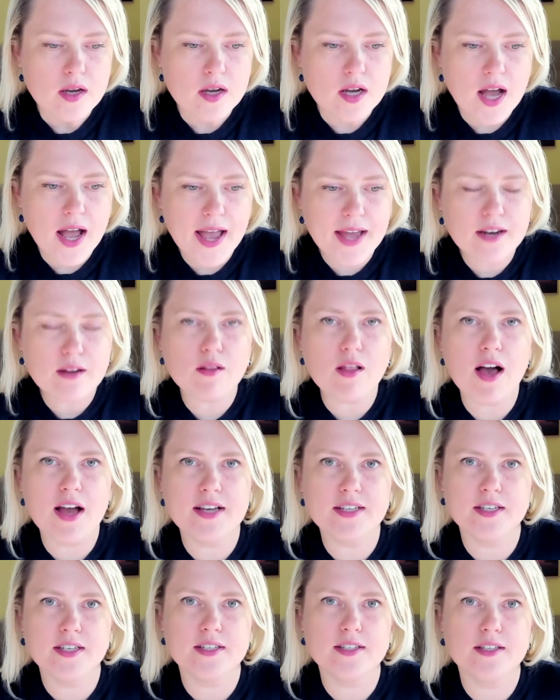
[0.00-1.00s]

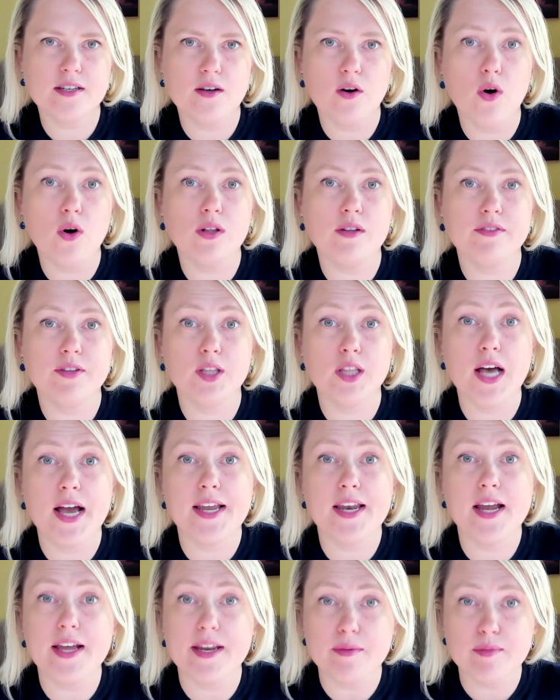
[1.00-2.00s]
analyzes all of the
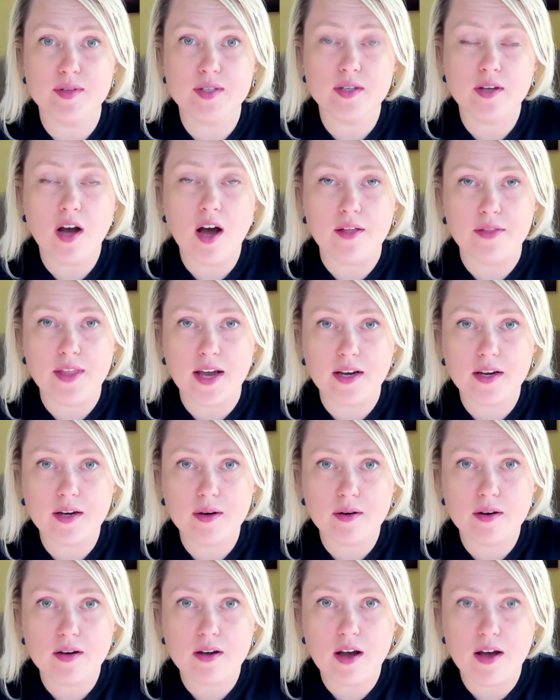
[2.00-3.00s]
line items on
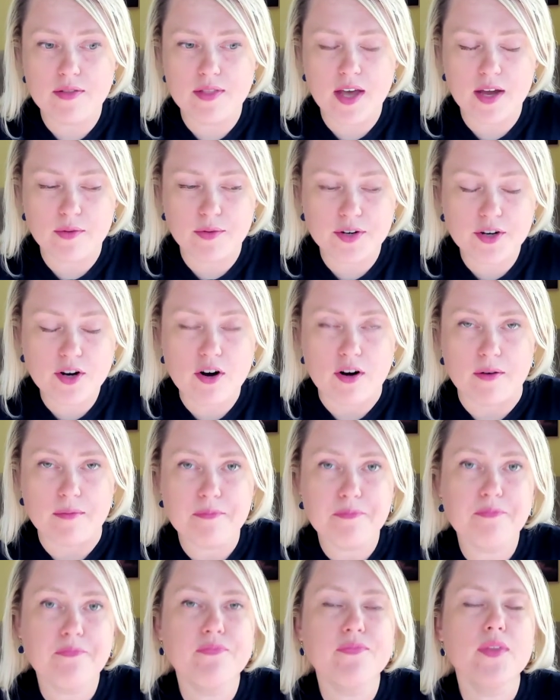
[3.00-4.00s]
that return.
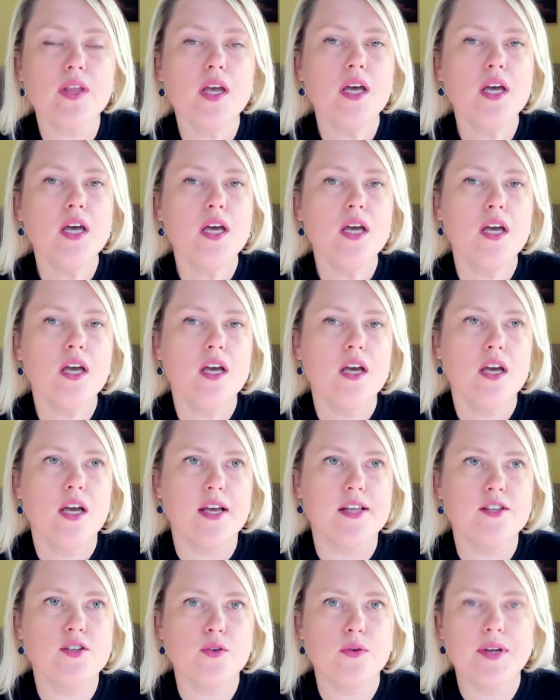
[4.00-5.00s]

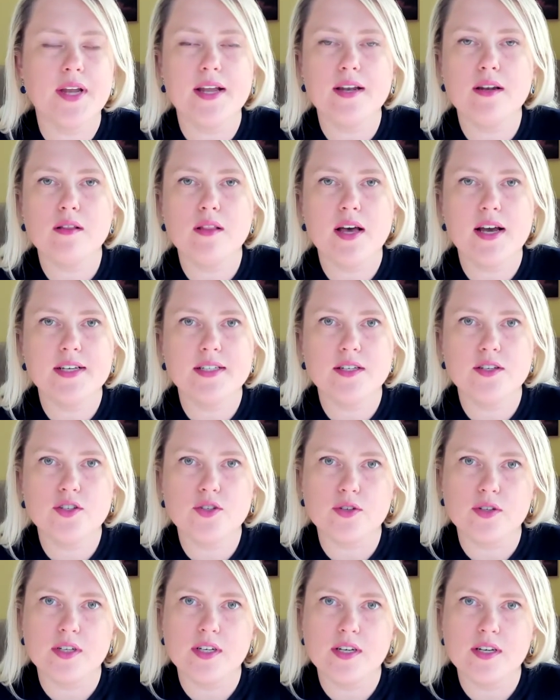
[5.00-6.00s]
And so it analyzes
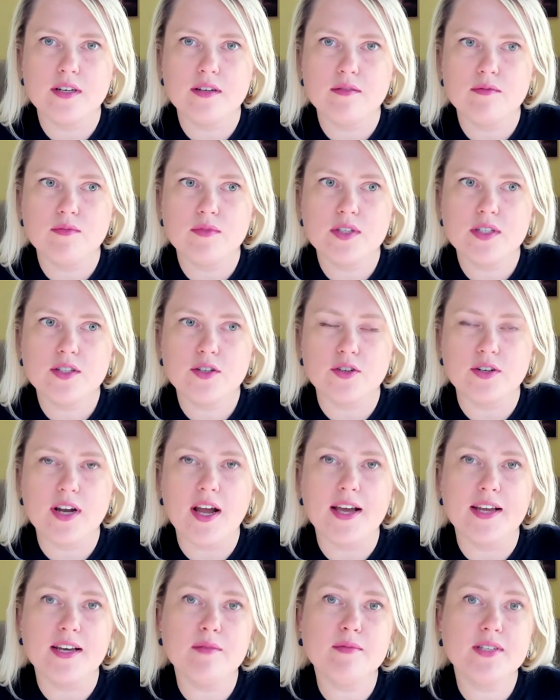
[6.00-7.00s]
certain
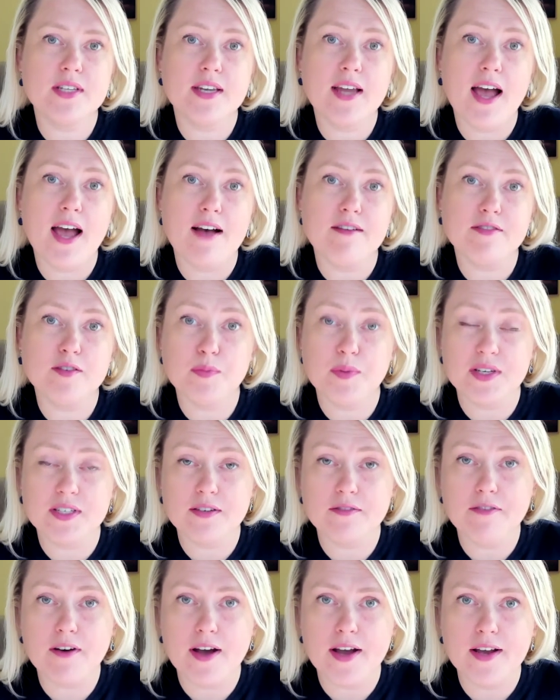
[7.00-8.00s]
items that have
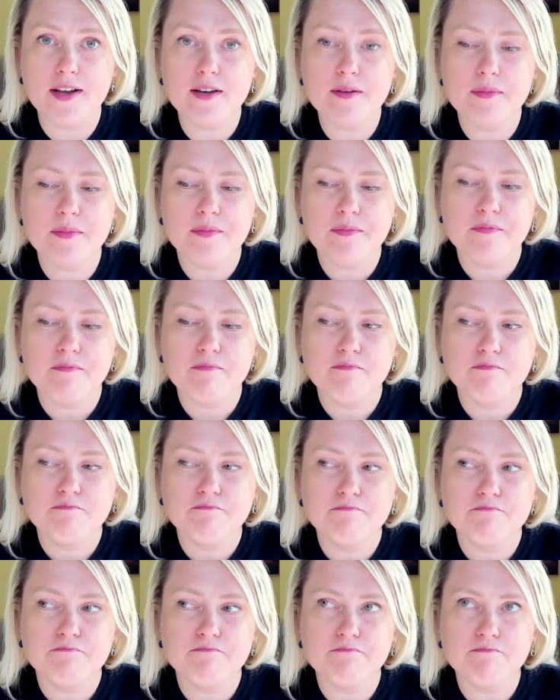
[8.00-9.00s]
specified
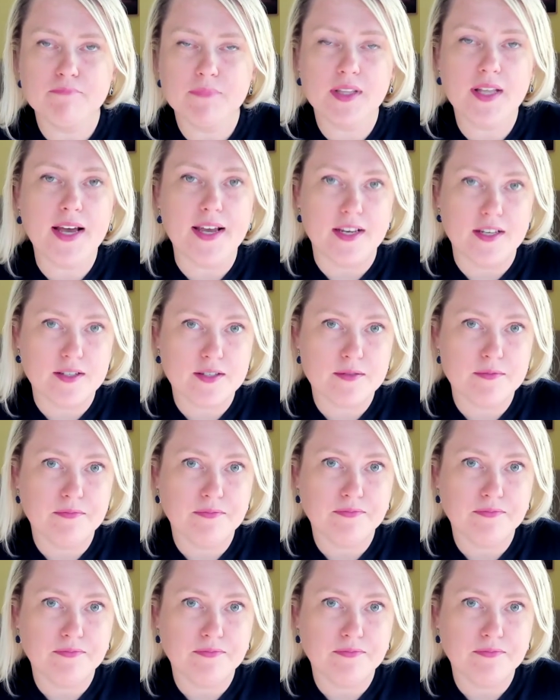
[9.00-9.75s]
lines.